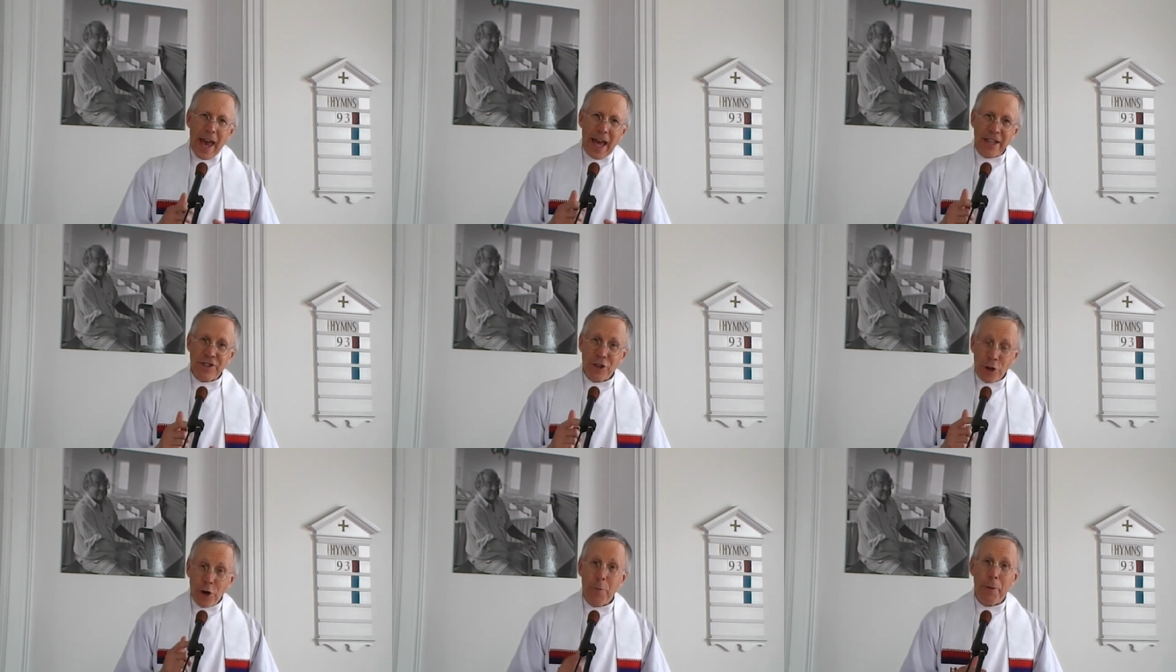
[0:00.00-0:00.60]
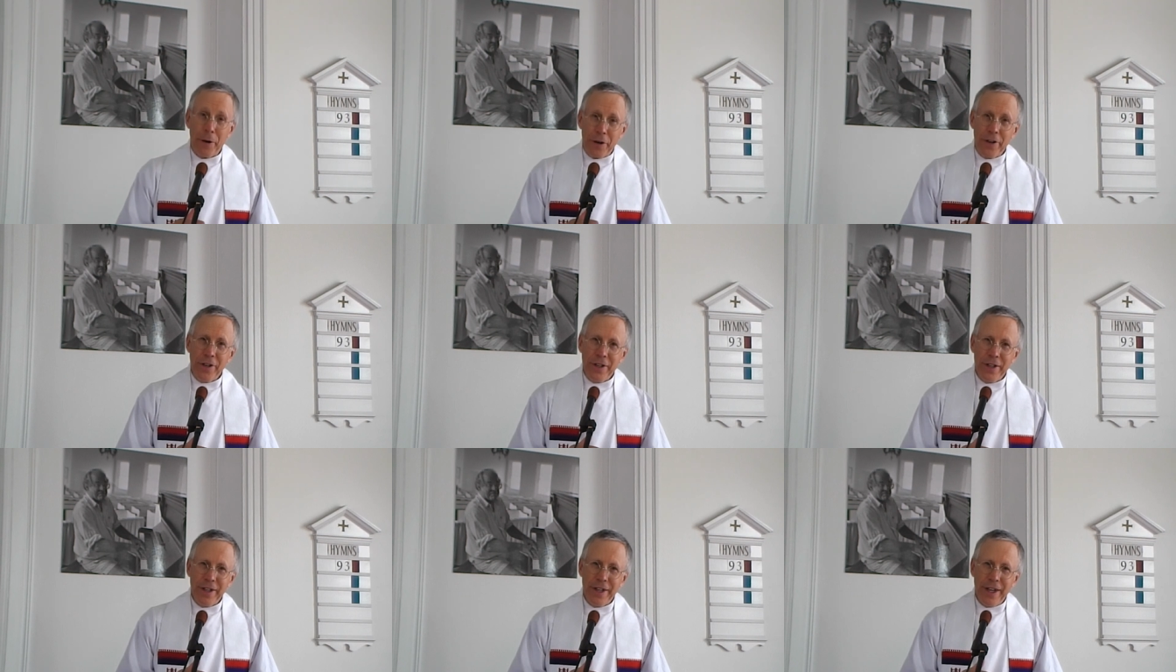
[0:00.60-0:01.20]
As
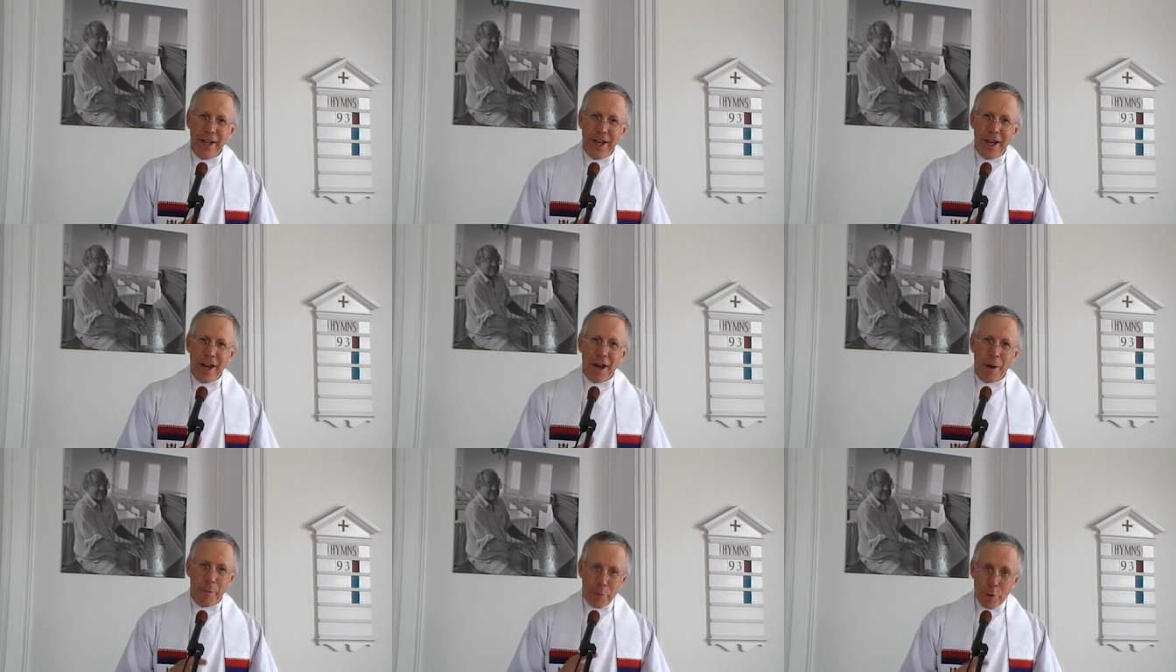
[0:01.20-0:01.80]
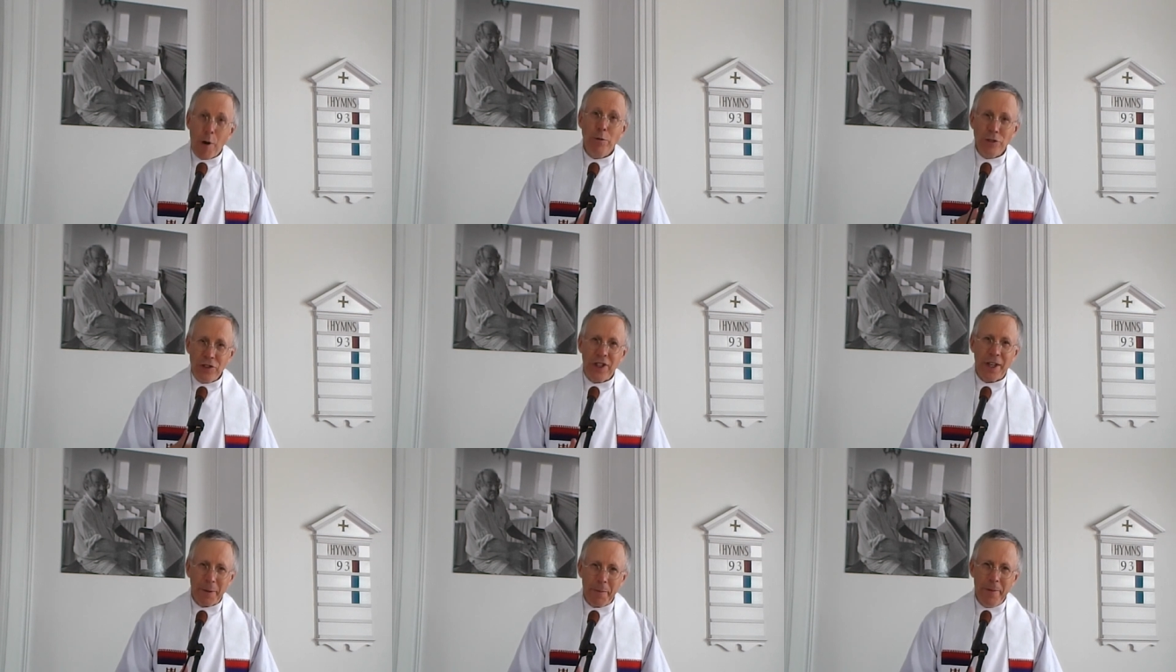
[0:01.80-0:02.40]
Herbert
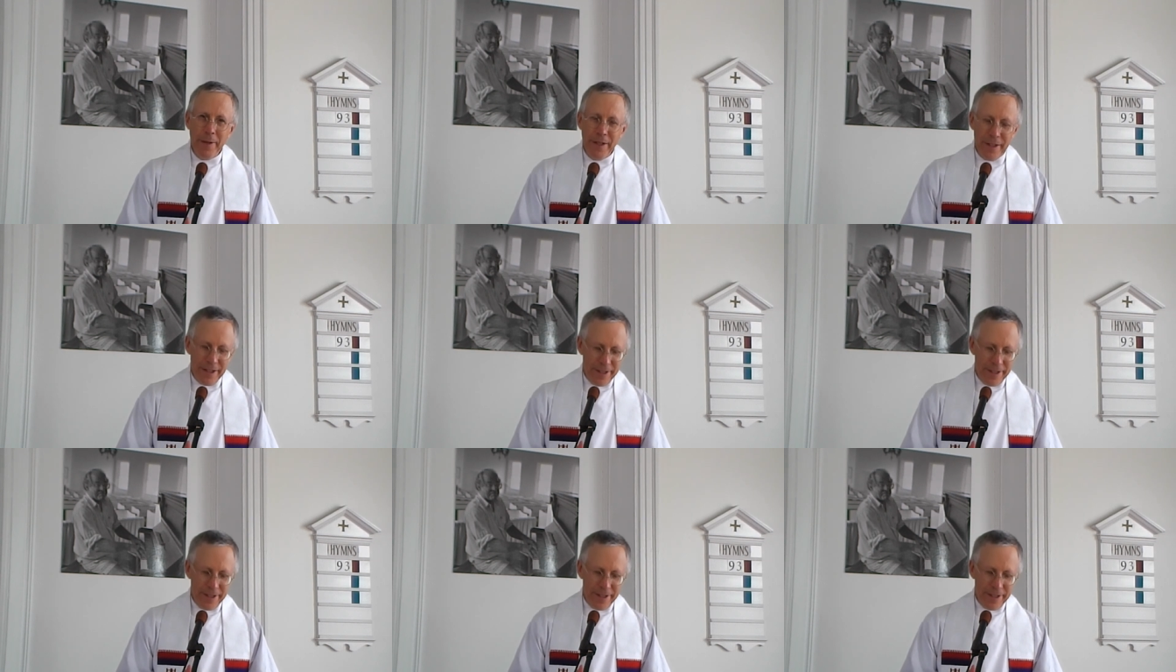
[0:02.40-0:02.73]
approached him,